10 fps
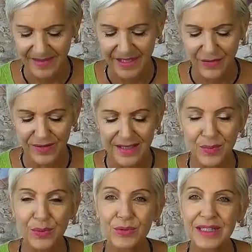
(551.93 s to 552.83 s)
You've
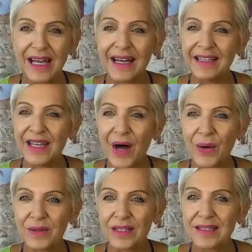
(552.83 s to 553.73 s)
also pulled the
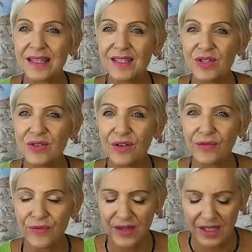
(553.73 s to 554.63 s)
unknown. It says, do
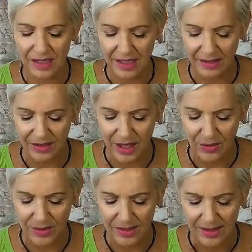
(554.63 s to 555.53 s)
not fear the
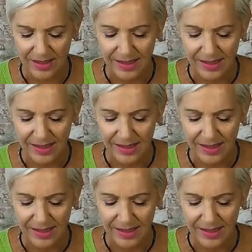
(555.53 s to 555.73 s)
unknown.